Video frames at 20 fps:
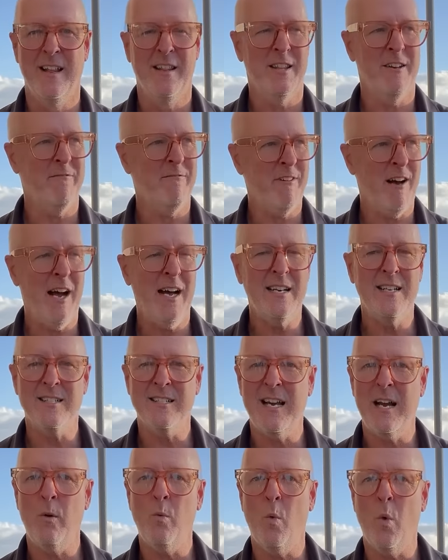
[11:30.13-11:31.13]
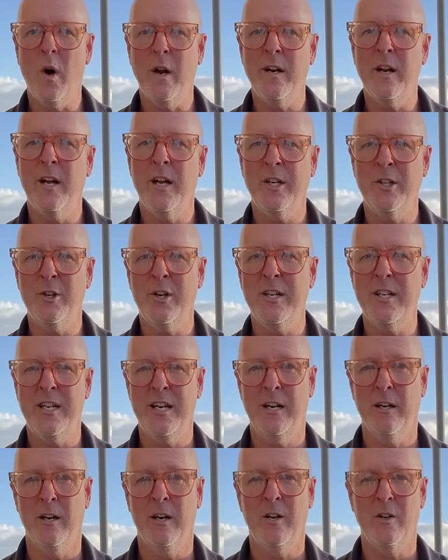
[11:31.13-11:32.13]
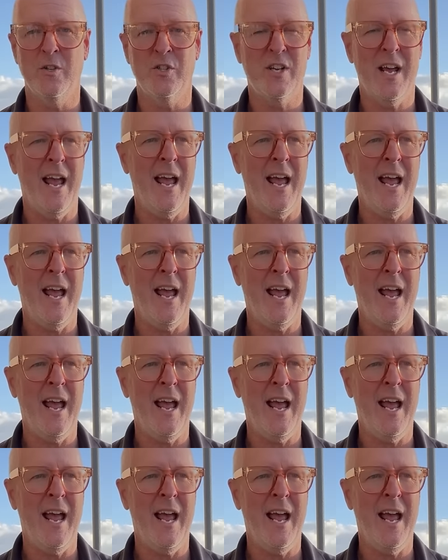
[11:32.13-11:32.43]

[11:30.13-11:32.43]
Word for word: the fine is like 100 euros.